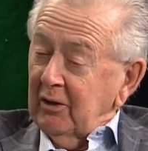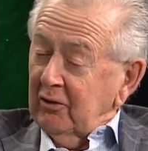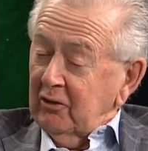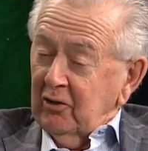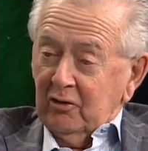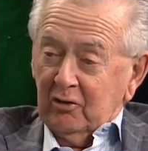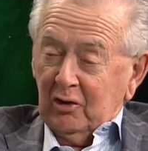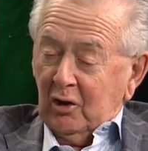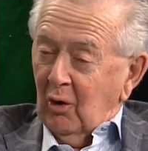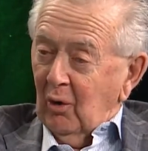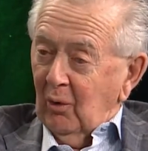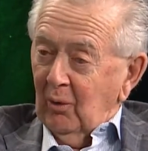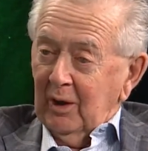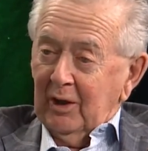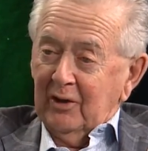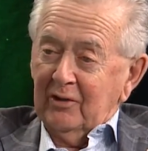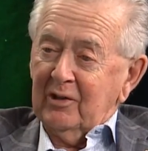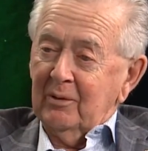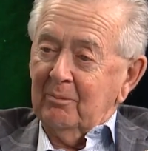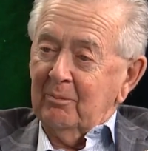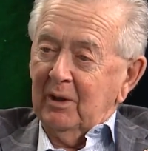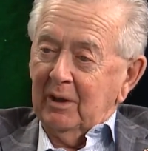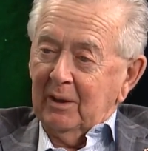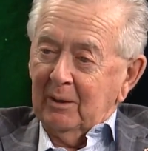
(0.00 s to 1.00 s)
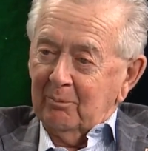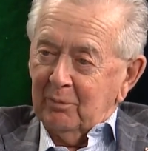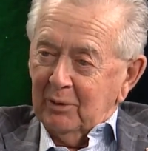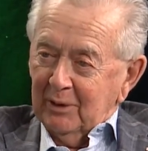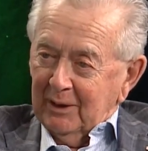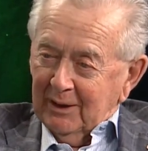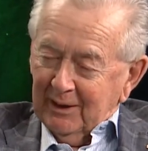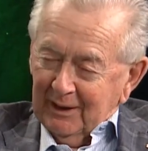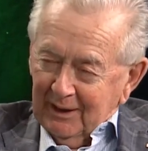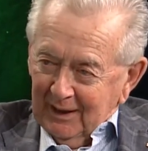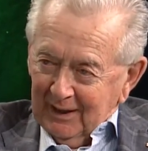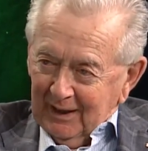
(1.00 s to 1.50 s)
This is coalition building, put
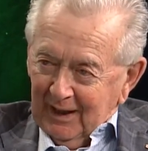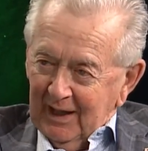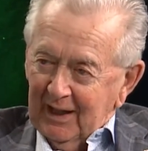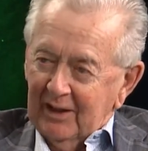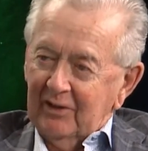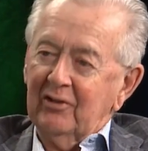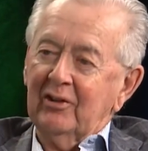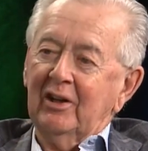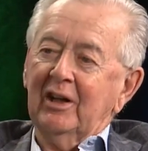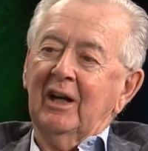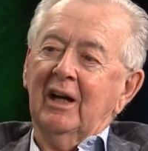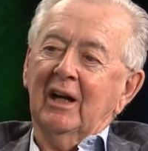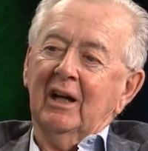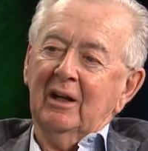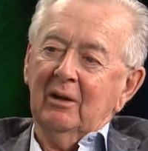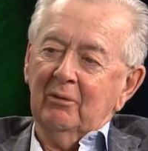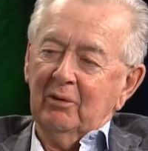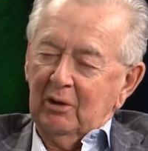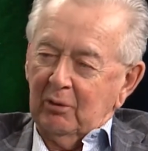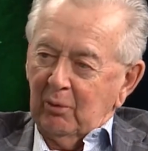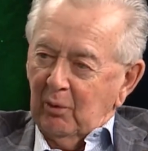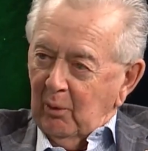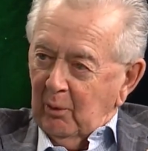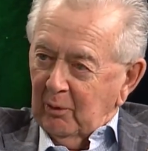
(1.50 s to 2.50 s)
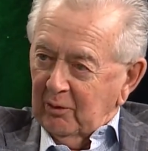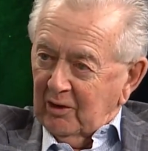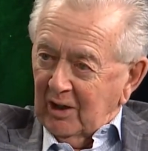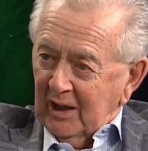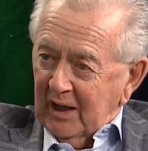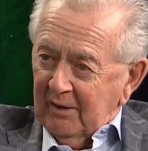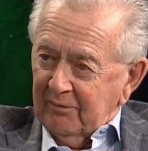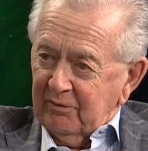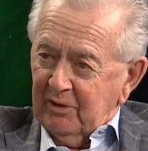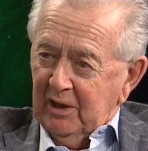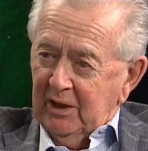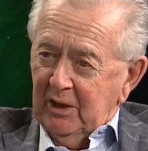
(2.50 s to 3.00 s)
in the alliance together with what was
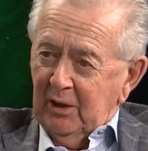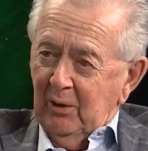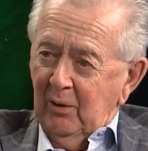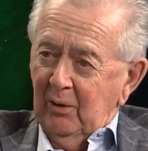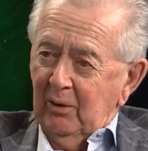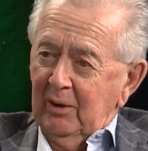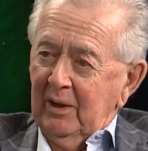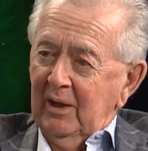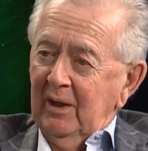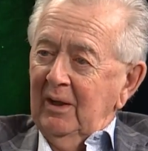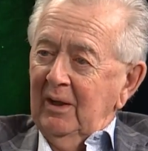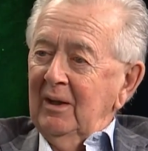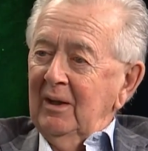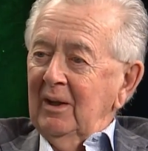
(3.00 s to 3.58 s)
left of the old